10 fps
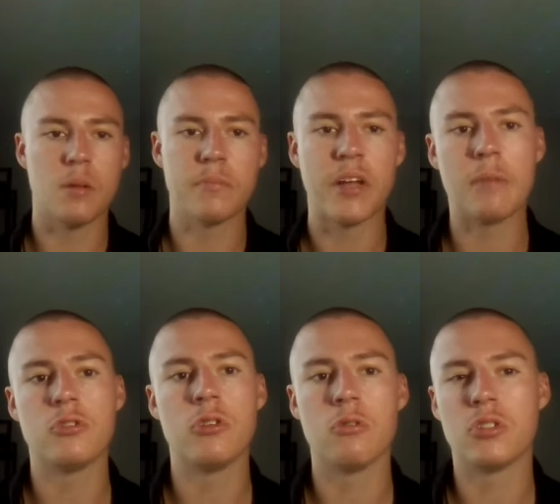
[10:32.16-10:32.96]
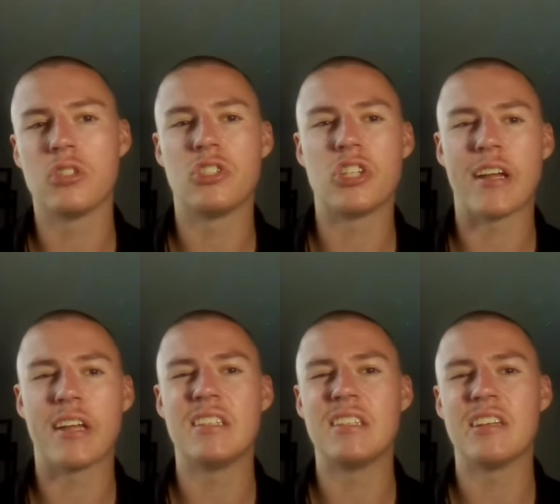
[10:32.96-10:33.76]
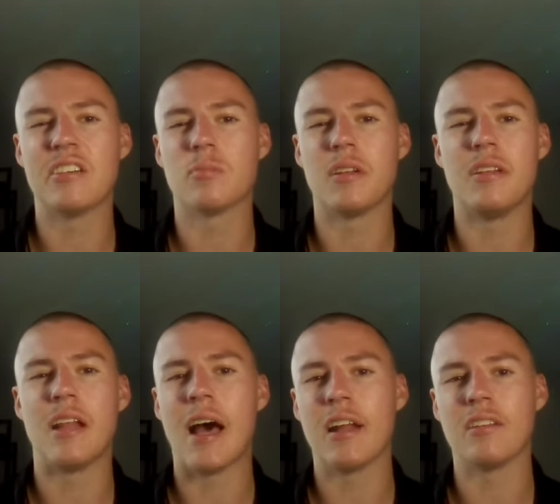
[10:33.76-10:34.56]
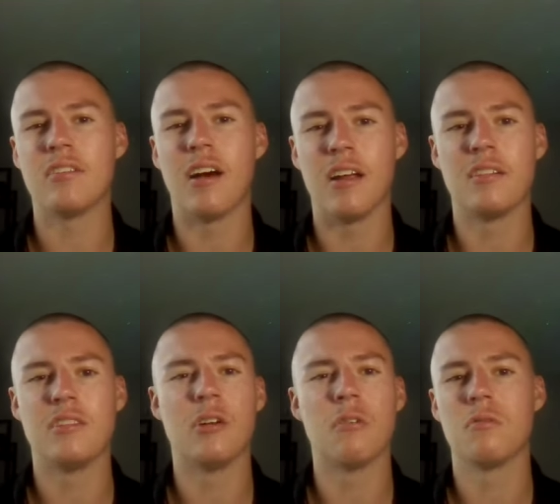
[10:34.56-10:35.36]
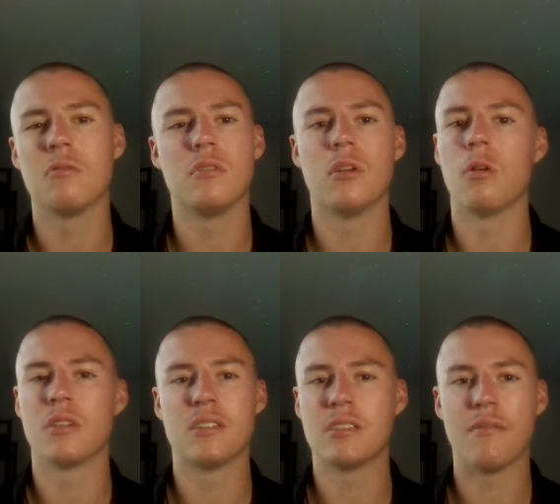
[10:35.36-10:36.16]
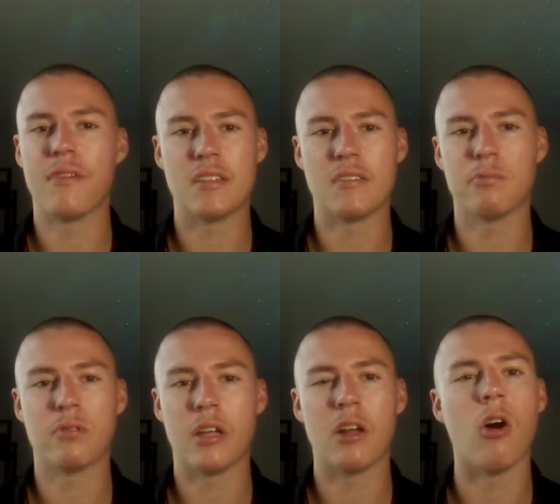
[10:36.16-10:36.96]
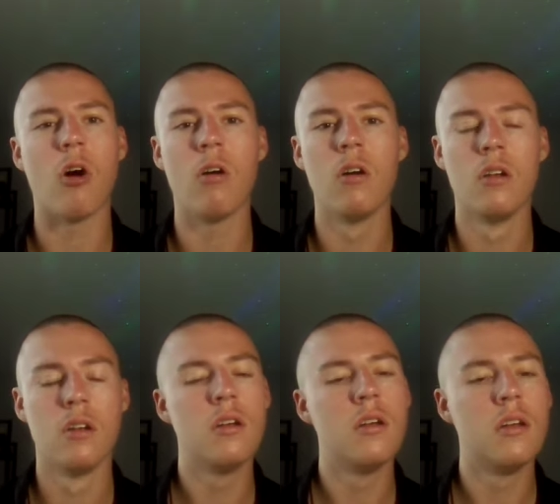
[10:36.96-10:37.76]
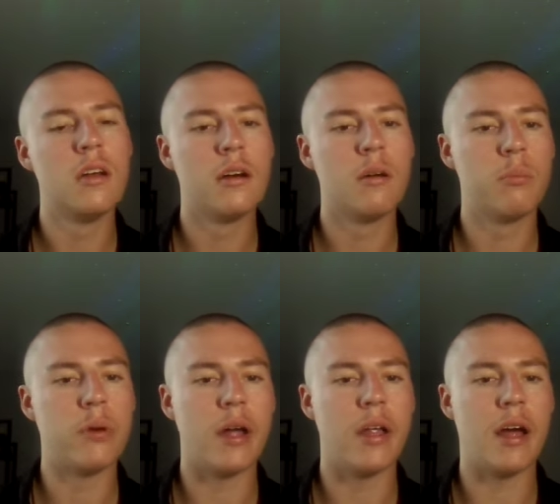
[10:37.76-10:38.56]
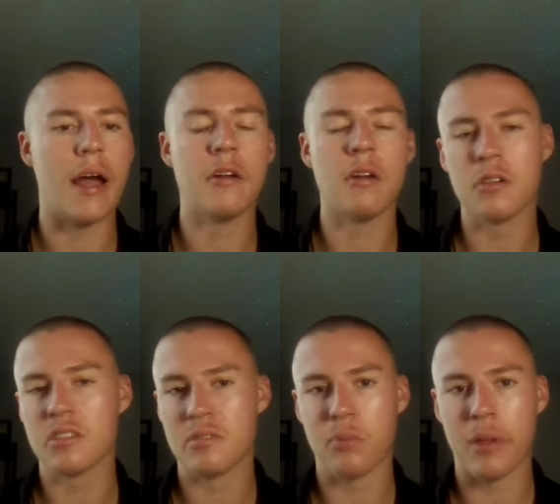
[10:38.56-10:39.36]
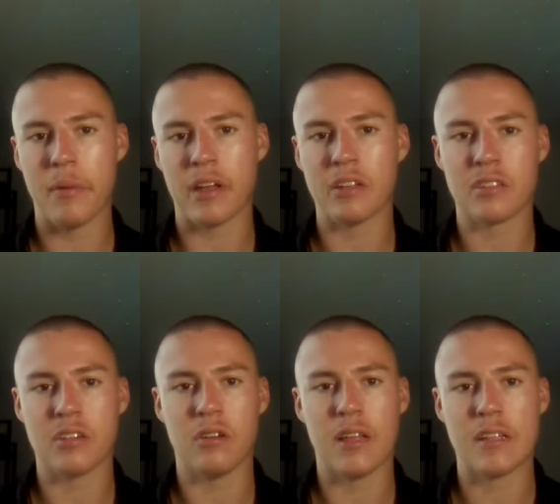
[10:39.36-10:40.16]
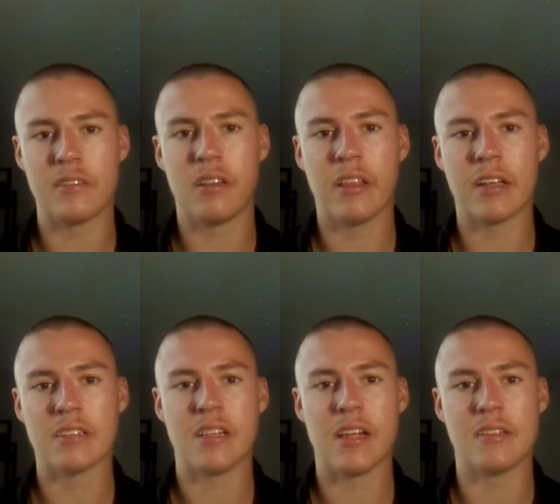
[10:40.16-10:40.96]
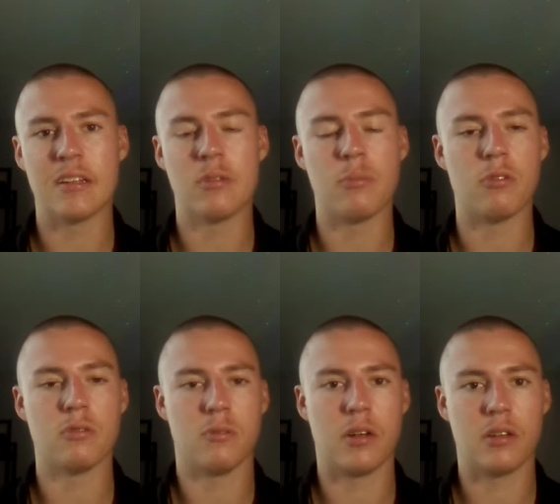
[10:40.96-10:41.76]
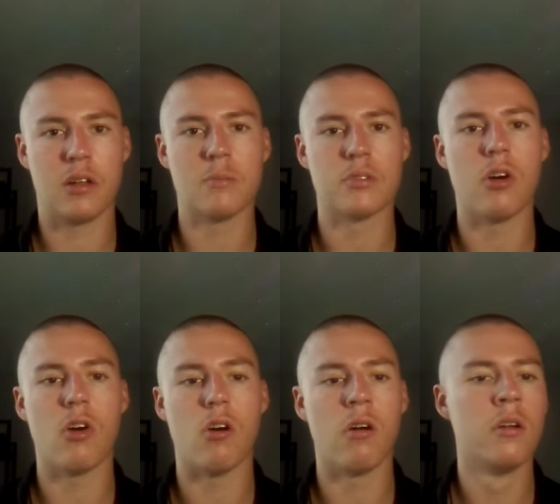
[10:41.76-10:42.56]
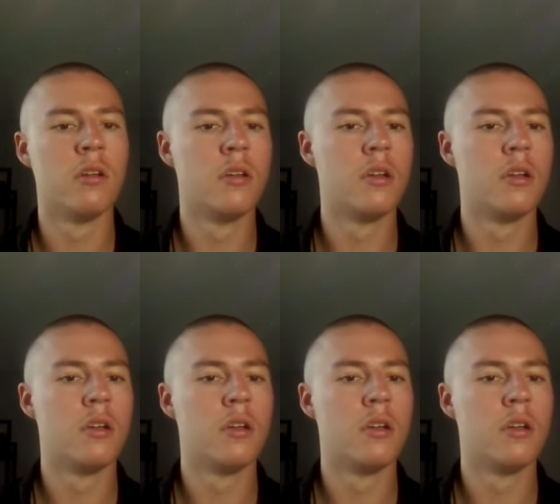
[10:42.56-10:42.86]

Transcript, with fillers: Sometimes you notice his checking details, but not a ton. You don't notice his defensive play at all. But I notice his playmaking skill. That's the thing that stands out the most when it comes to Hall.